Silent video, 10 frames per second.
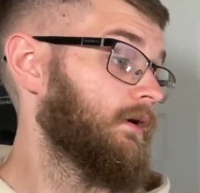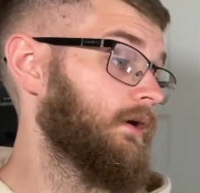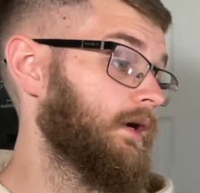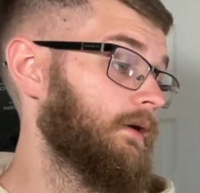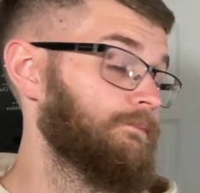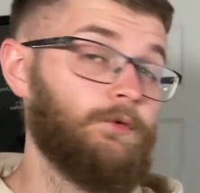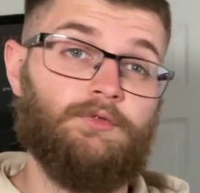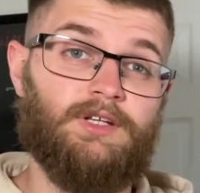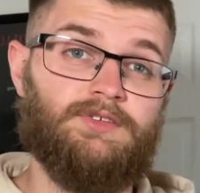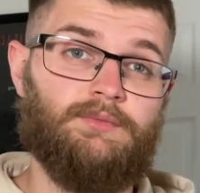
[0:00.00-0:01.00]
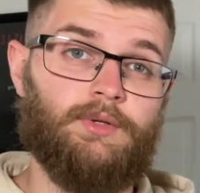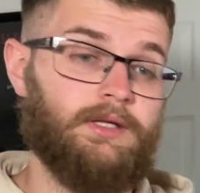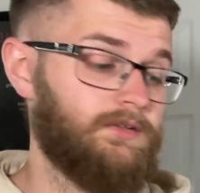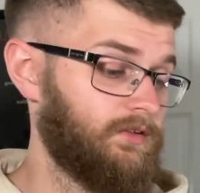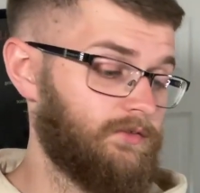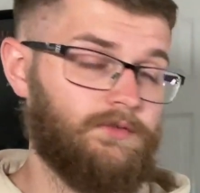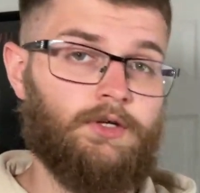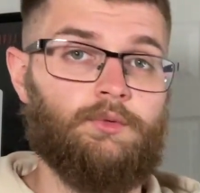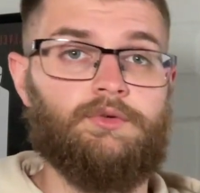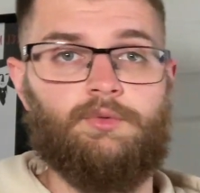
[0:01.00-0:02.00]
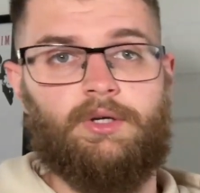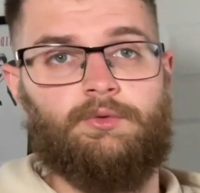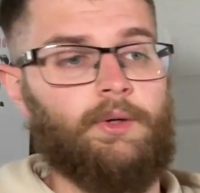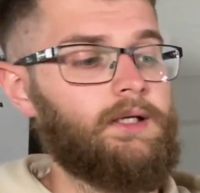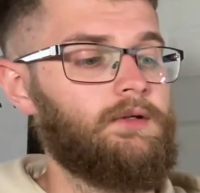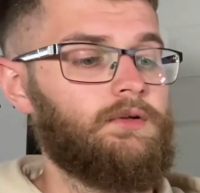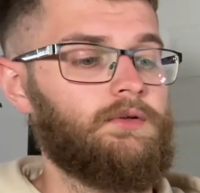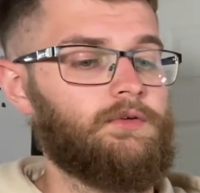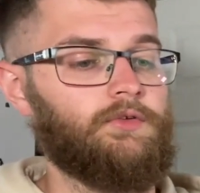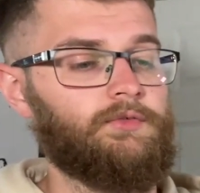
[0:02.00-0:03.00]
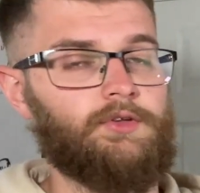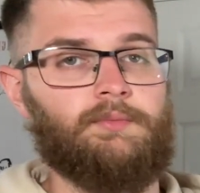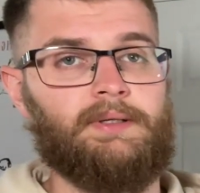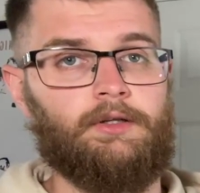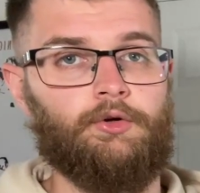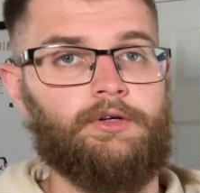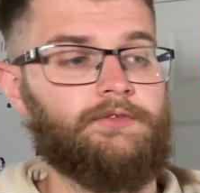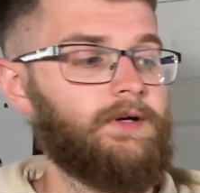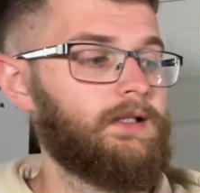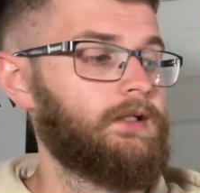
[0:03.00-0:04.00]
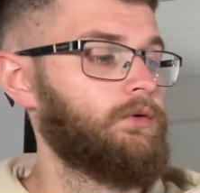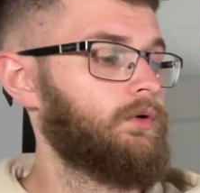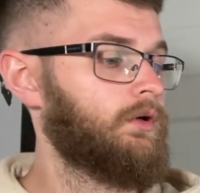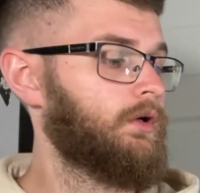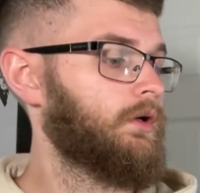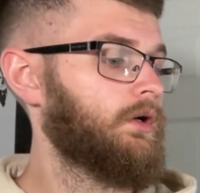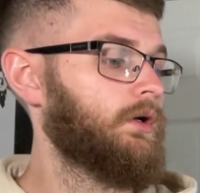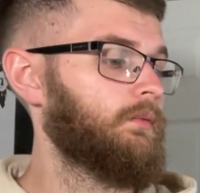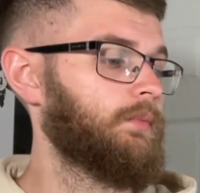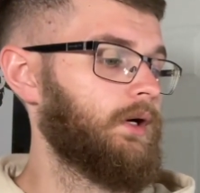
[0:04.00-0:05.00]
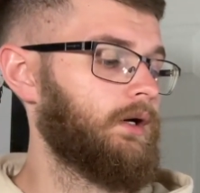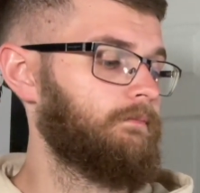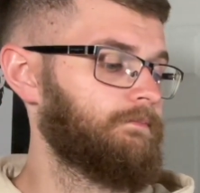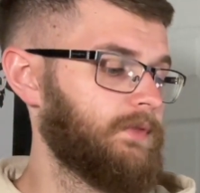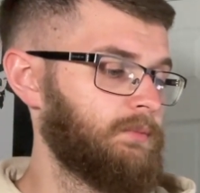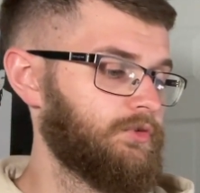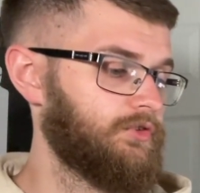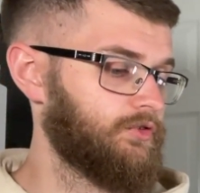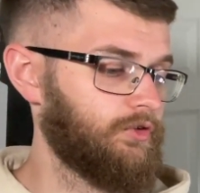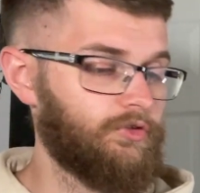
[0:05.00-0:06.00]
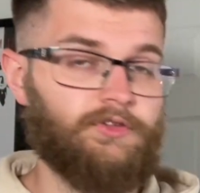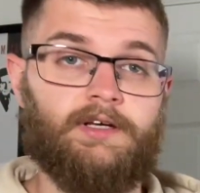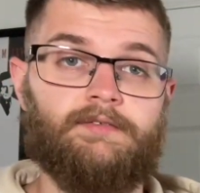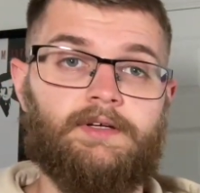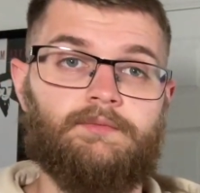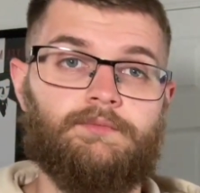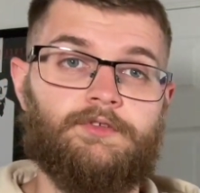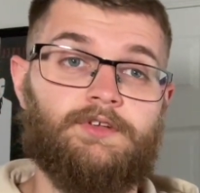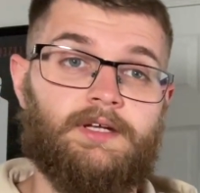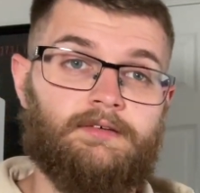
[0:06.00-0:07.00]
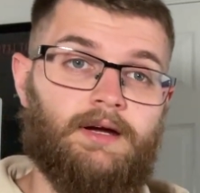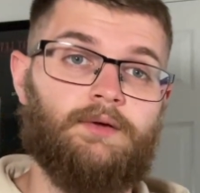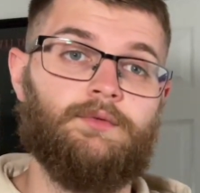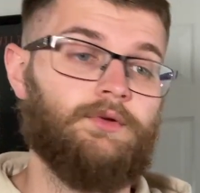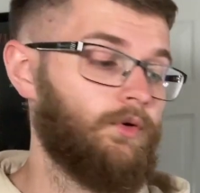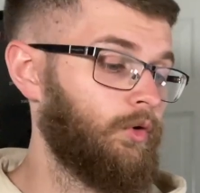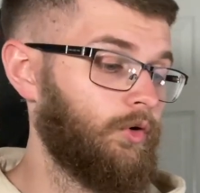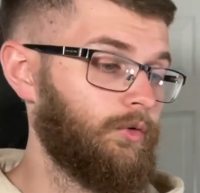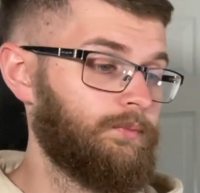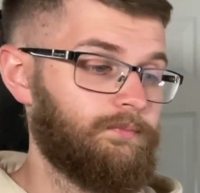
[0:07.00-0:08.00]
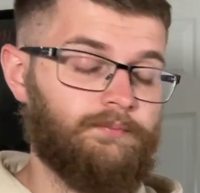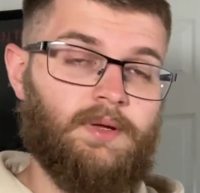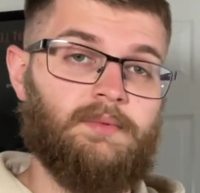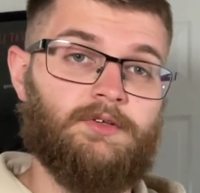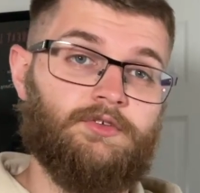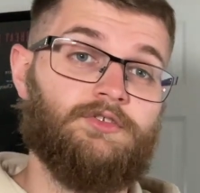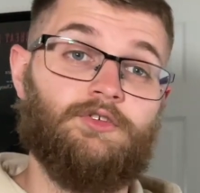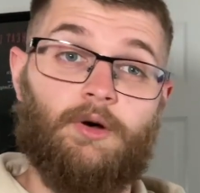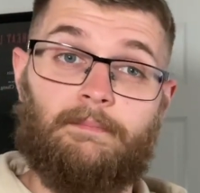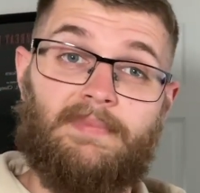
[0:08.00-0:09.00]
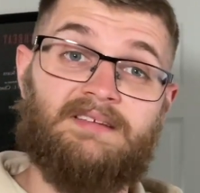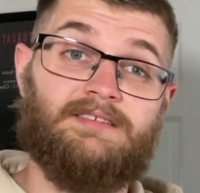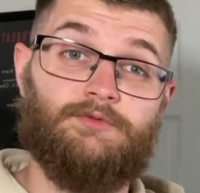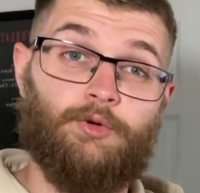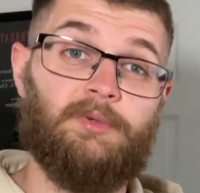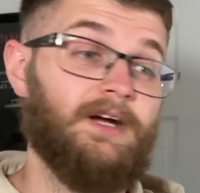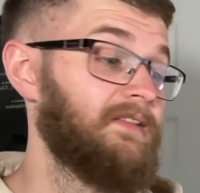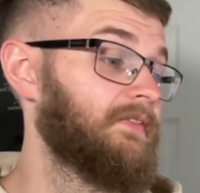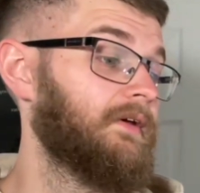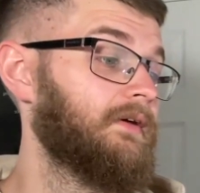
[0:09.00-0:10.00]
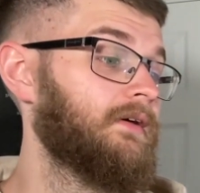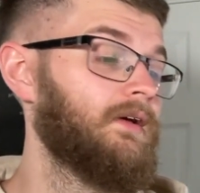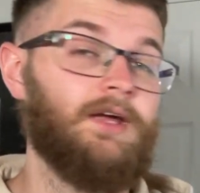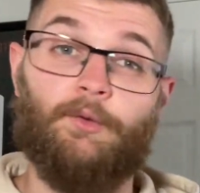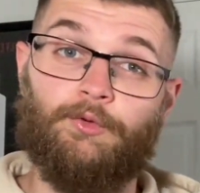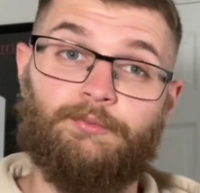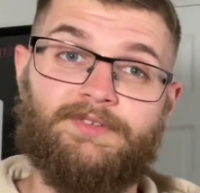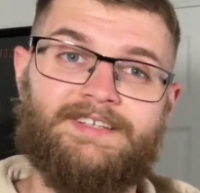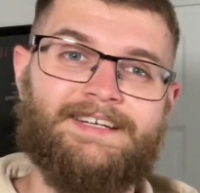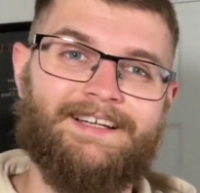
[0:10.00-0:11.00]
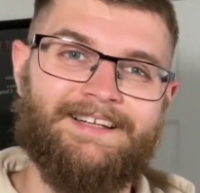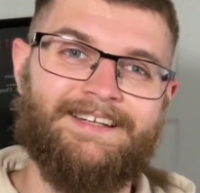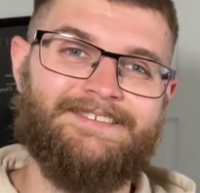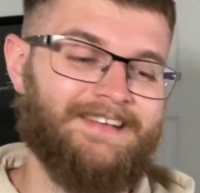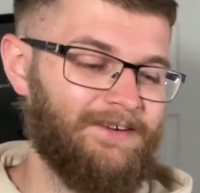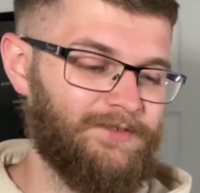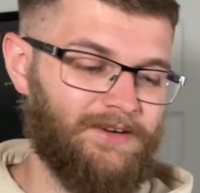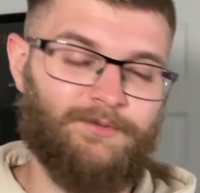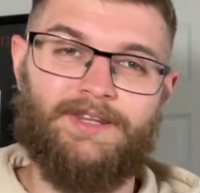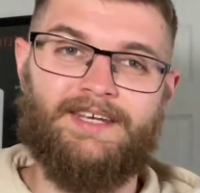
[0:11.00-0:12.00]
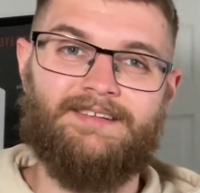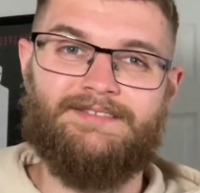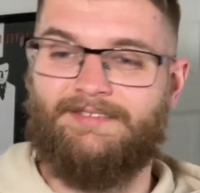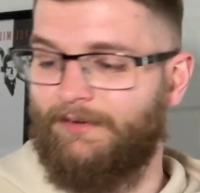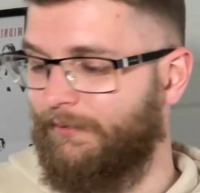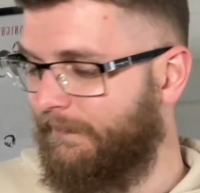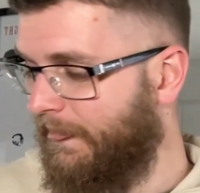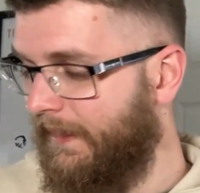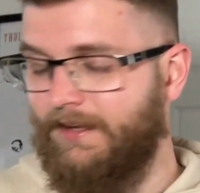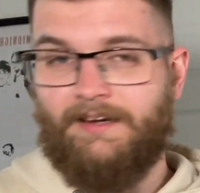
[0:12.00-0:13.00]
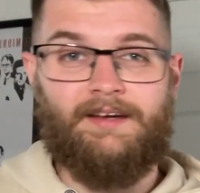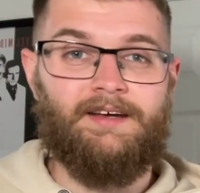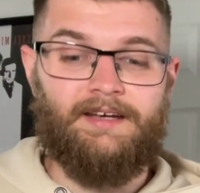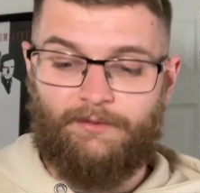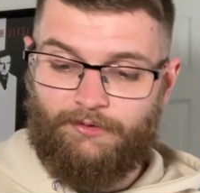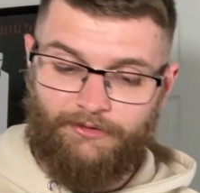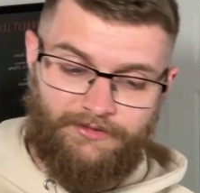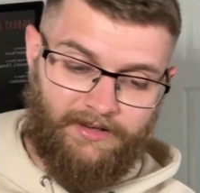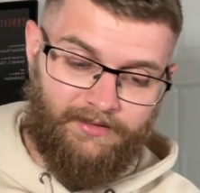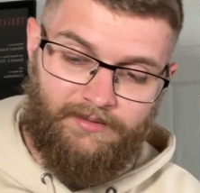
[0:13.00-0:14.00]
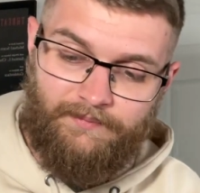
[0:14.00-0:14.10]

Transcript: Not really seen one of these. It's new. It's 2020 because obviously the Mandalorian's fairly new. But they must have just got sick of it sitting around, or maybe it's because it's got a massive rubber head that it wasn't particularly safe to have with kids, so it was on sale.